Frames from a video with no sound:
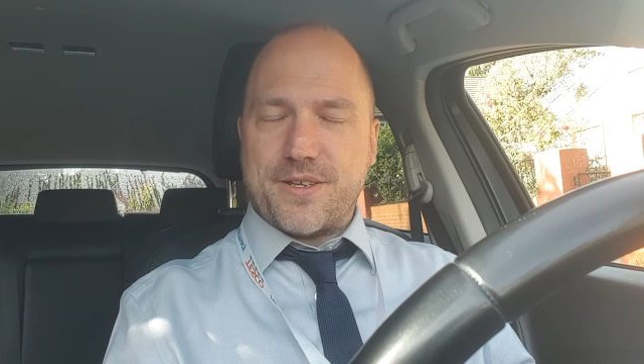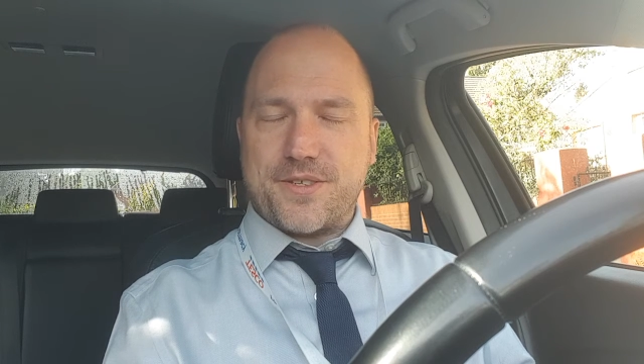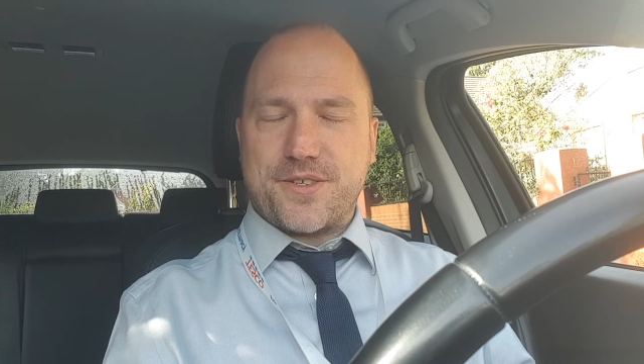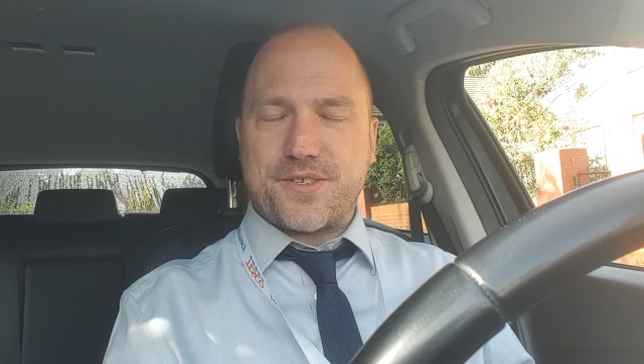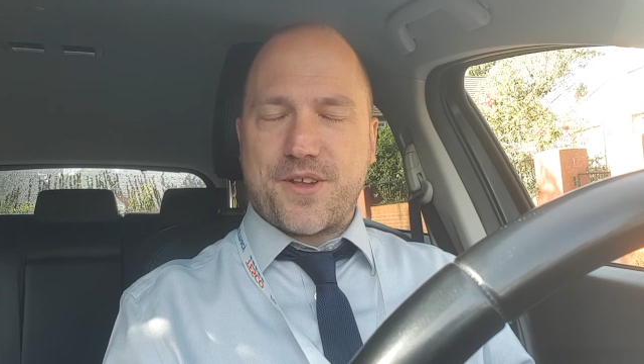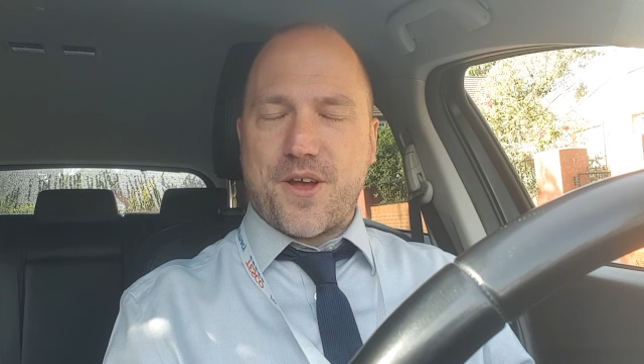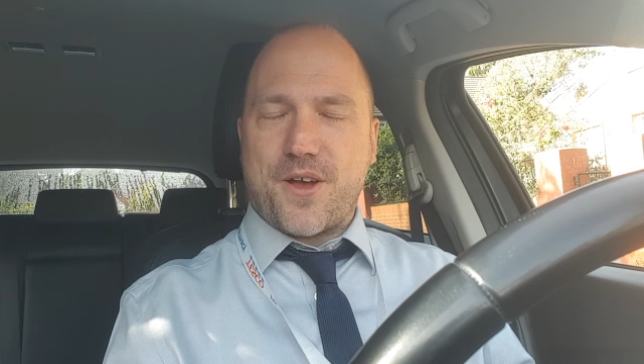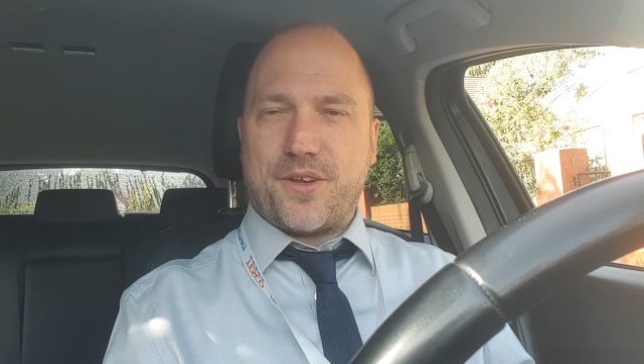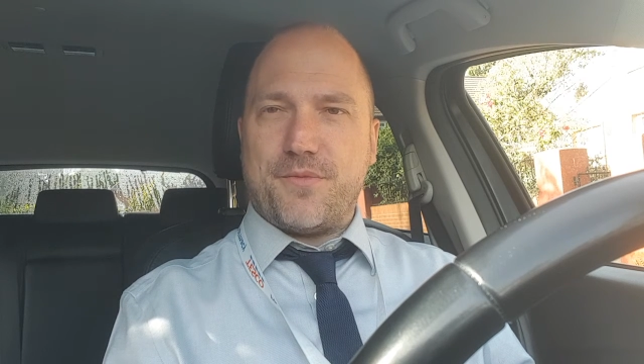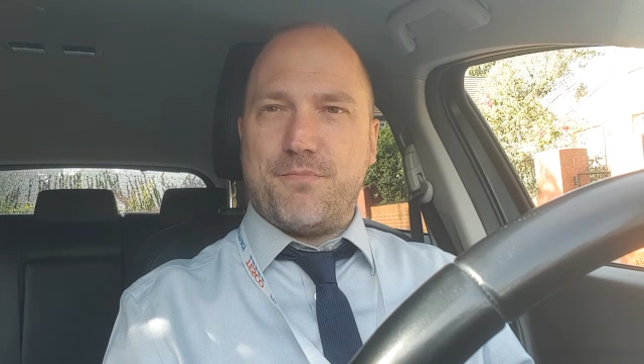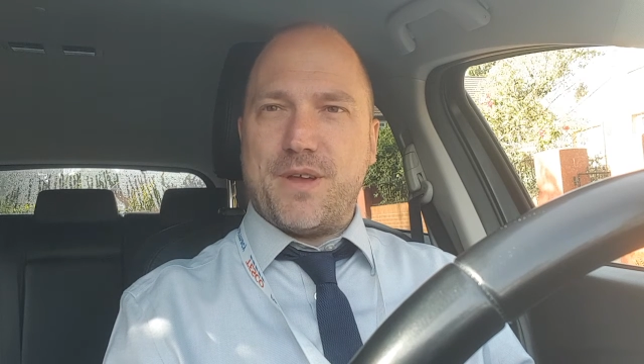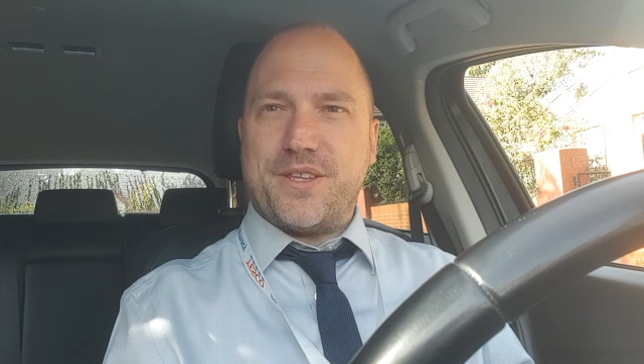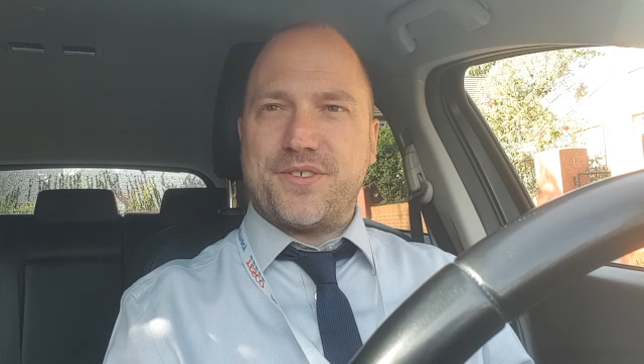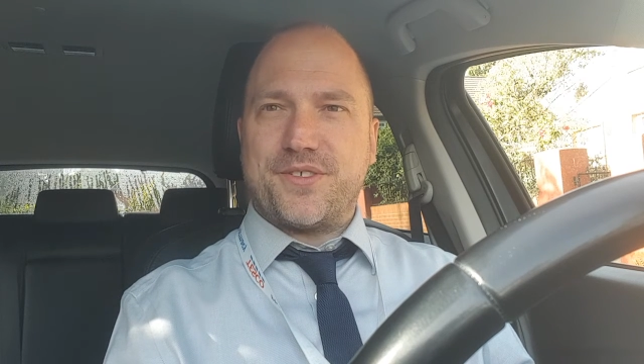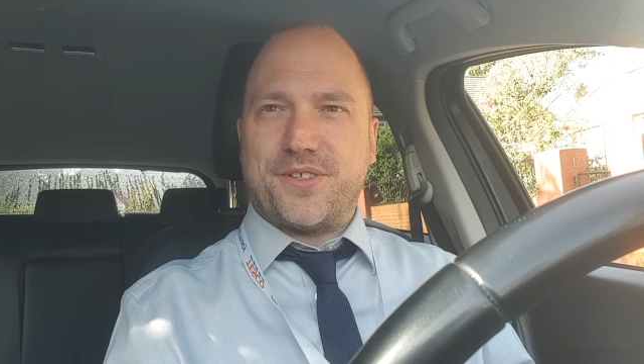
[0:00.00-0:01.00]
scarred him
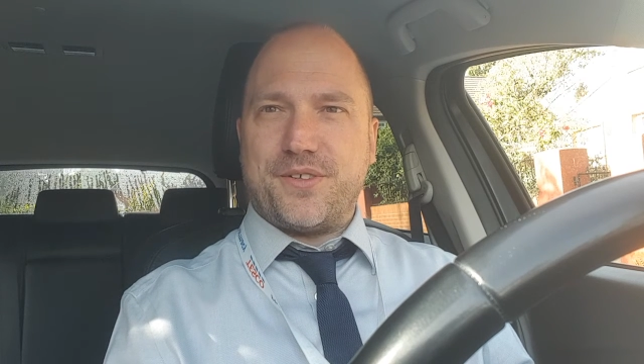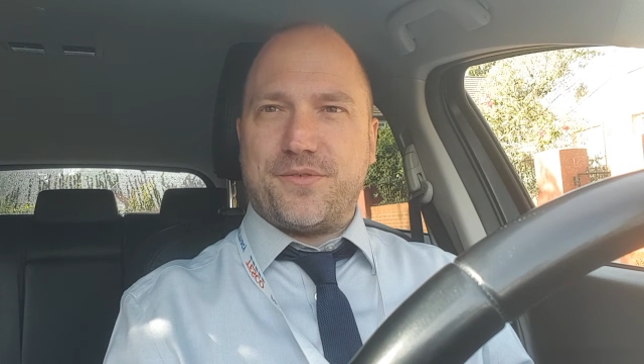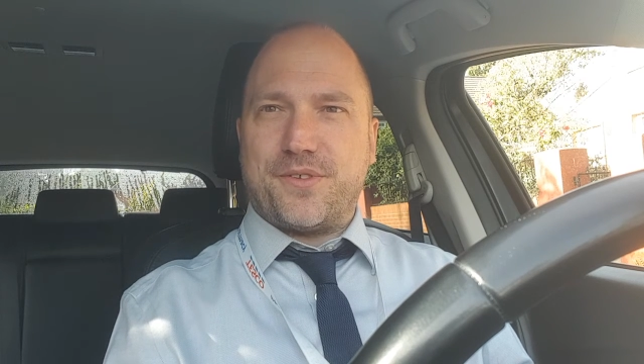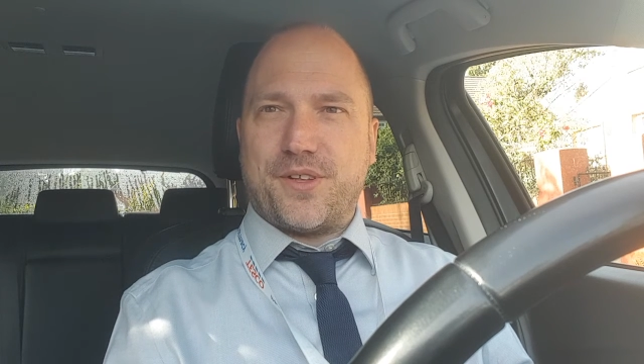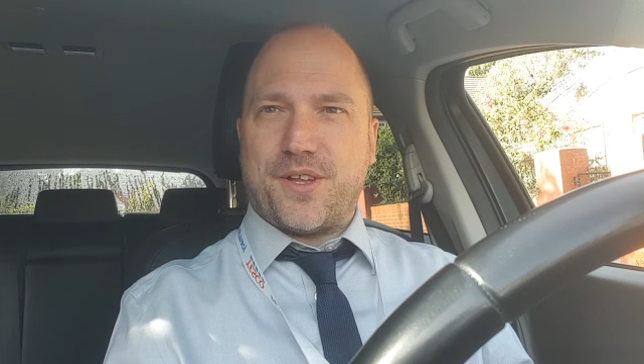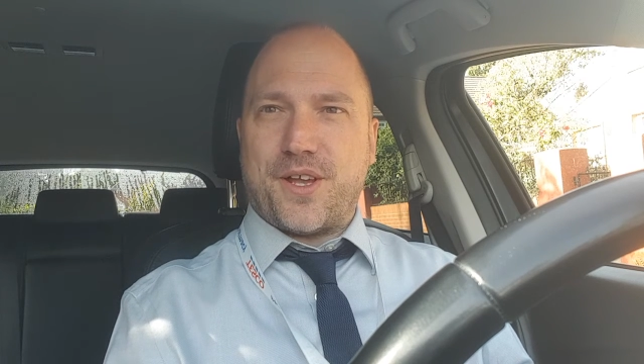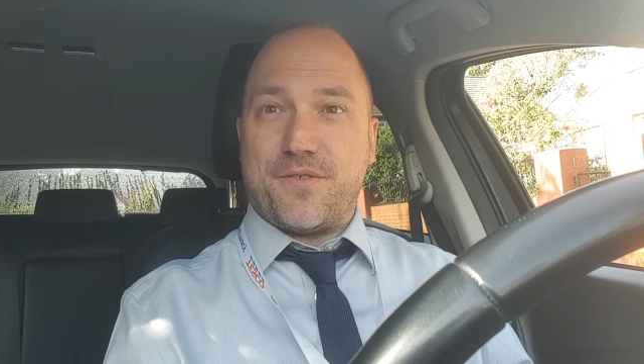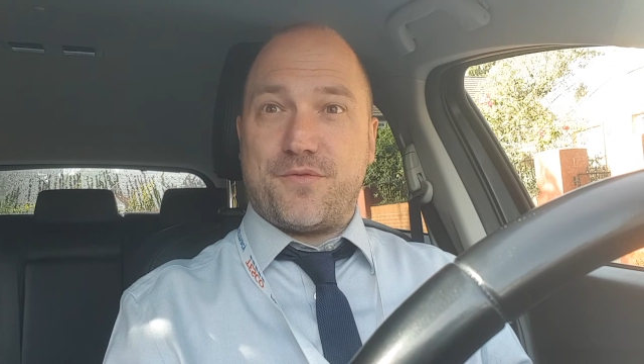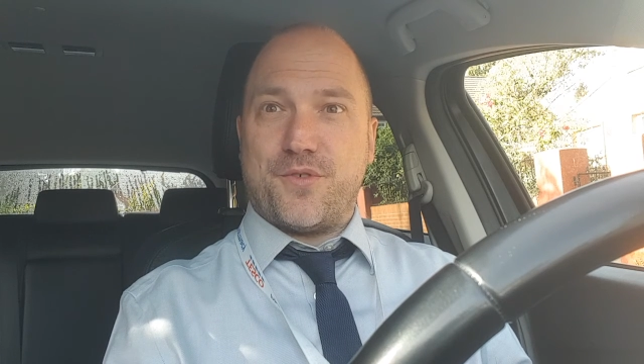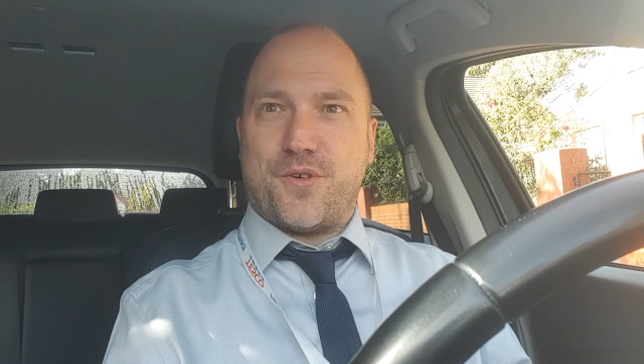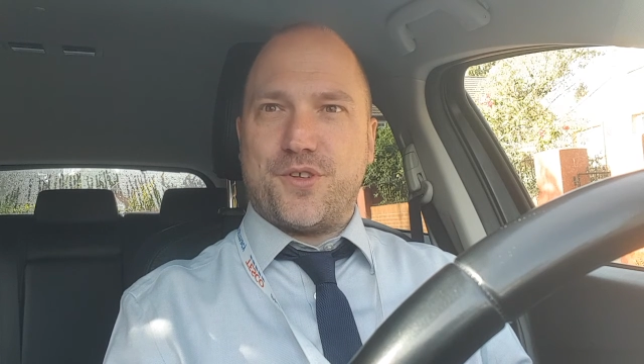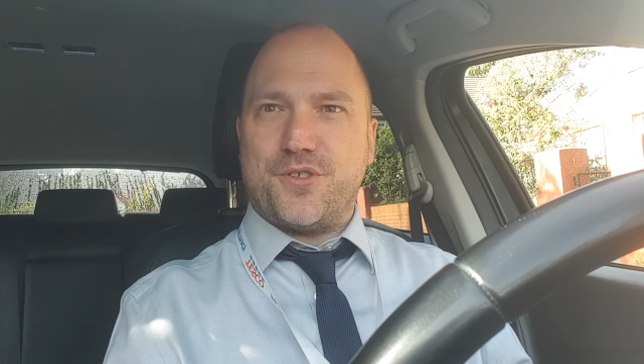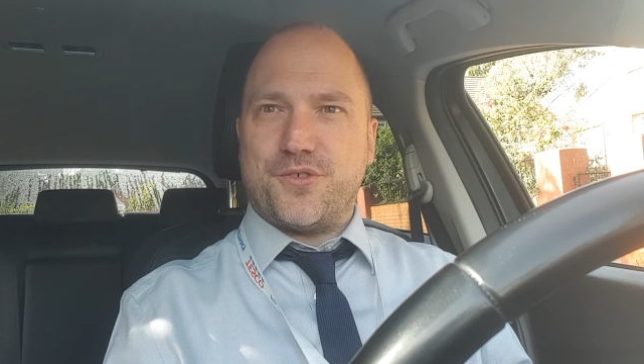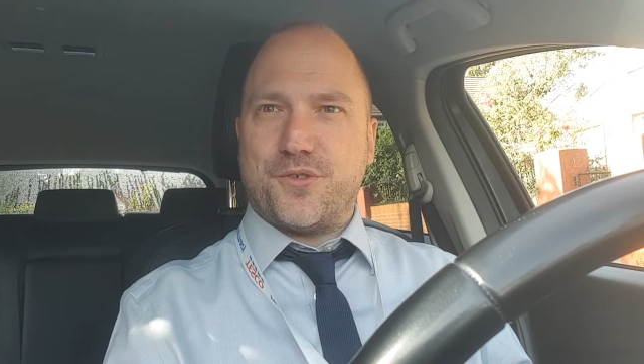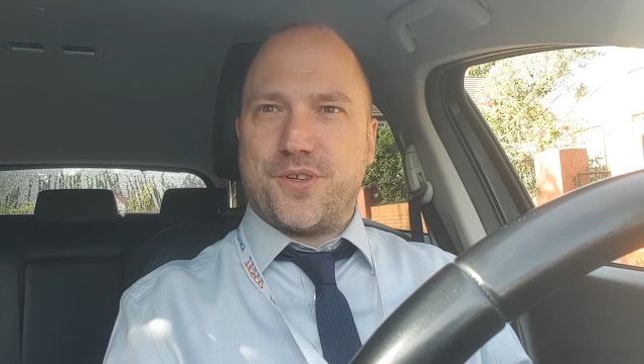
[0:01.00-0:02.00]
mentally for life,
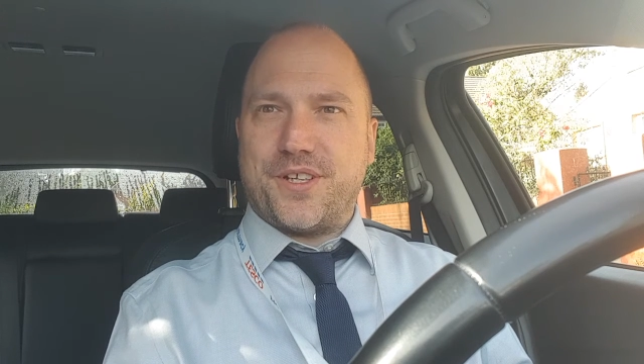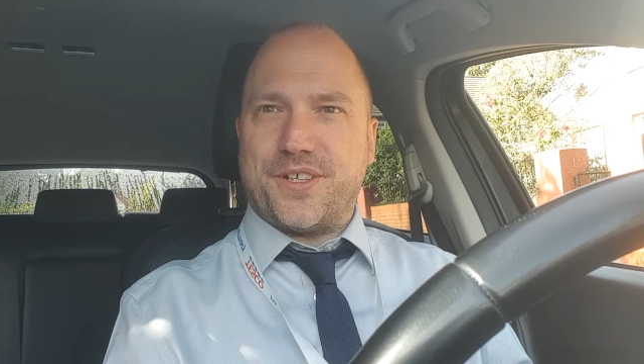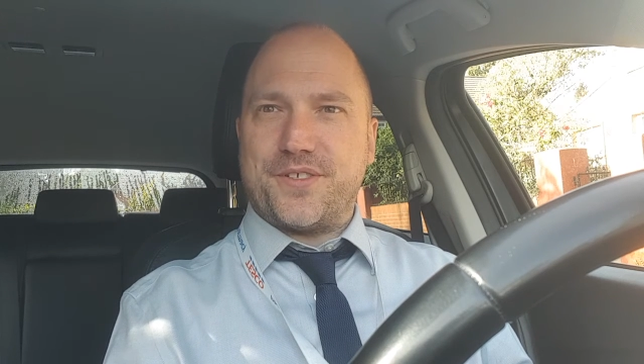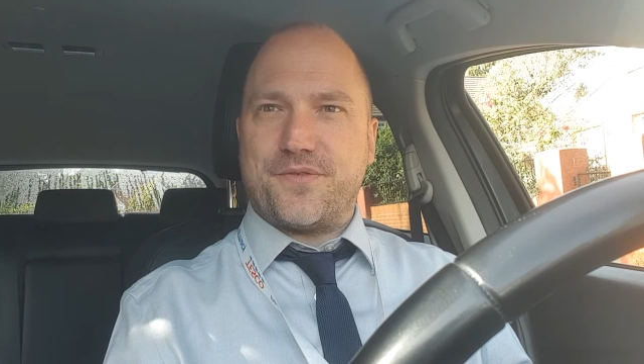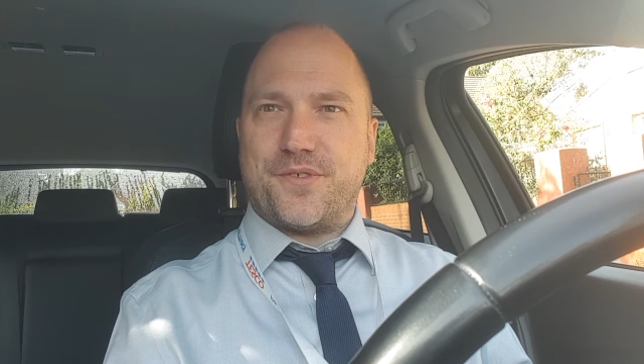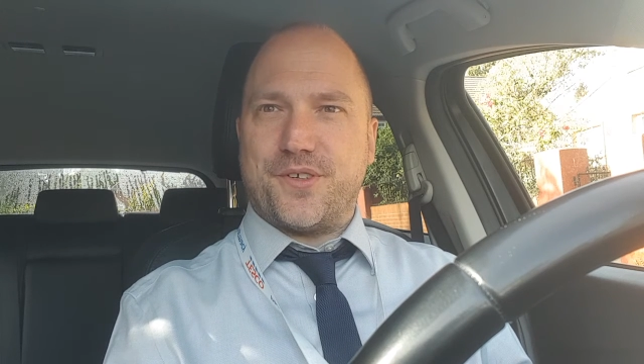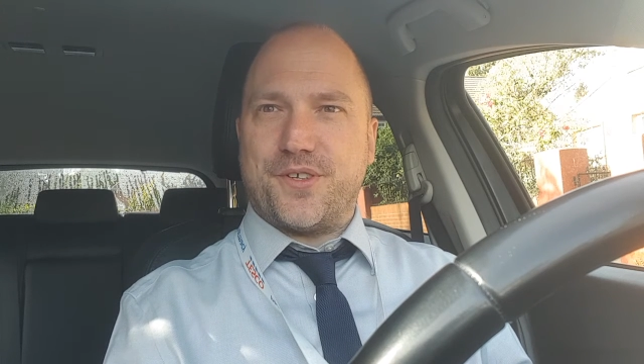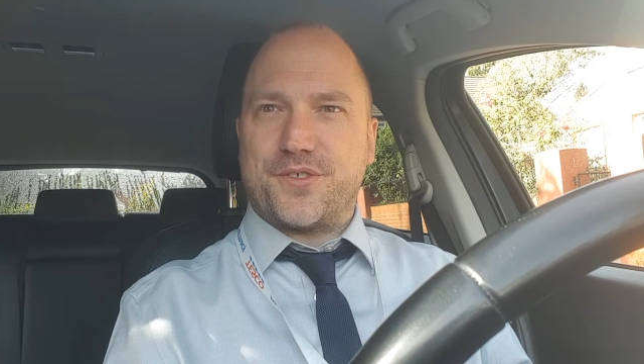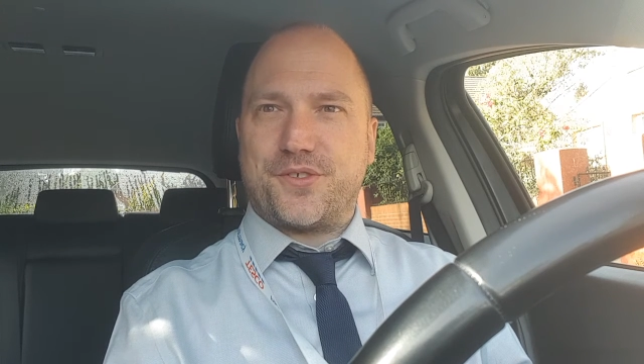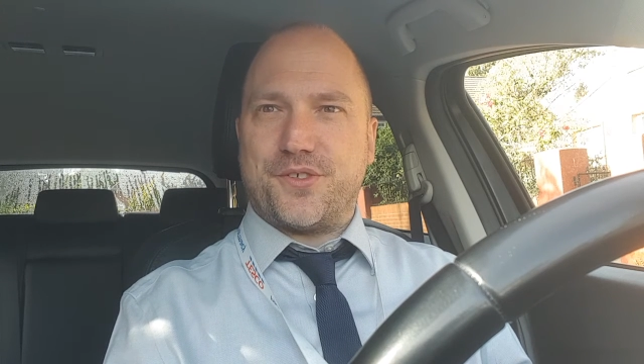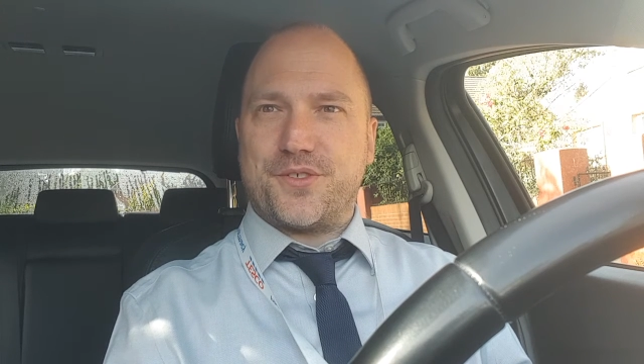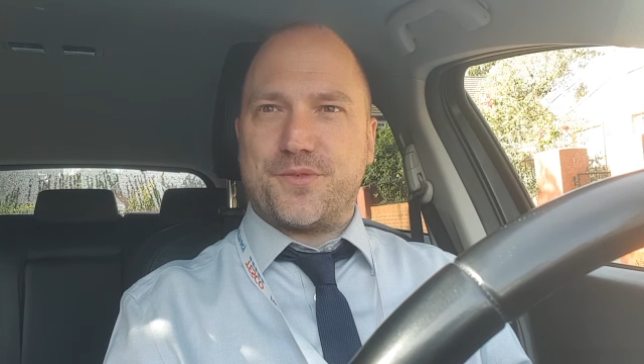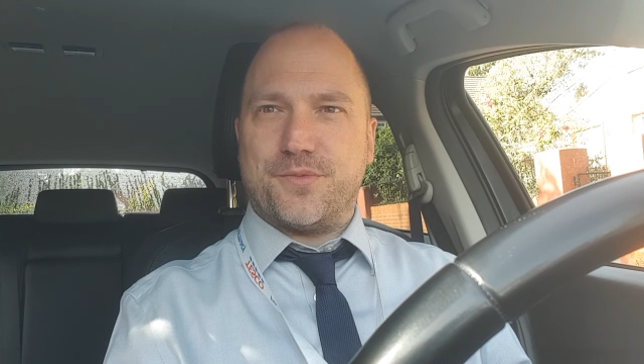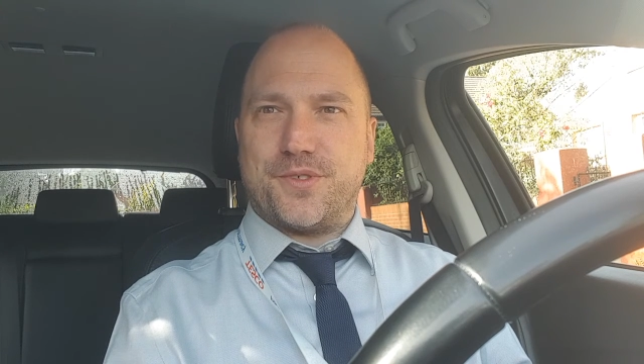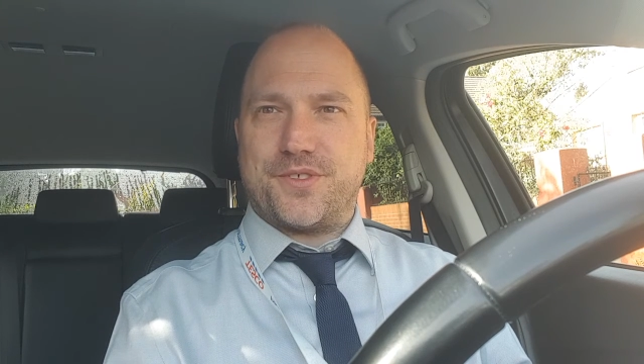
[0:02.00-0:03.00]
not enjoying his first
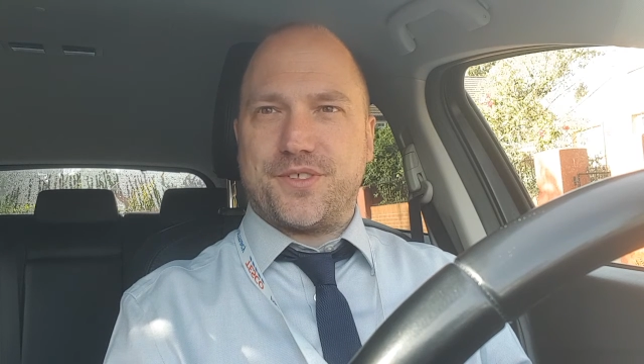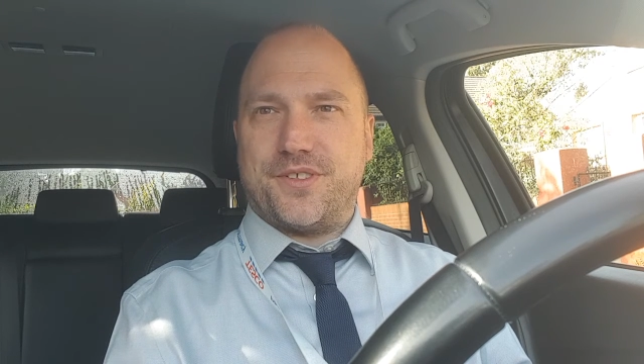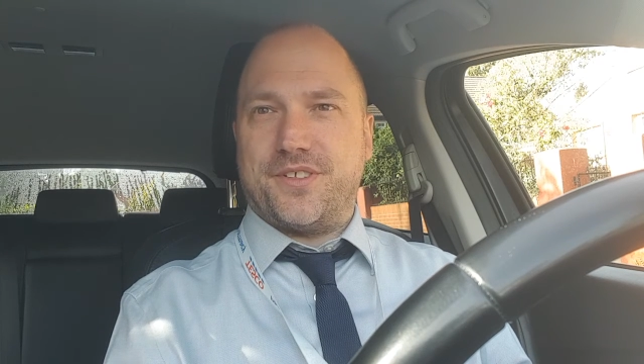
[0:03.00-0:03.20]
Christmas.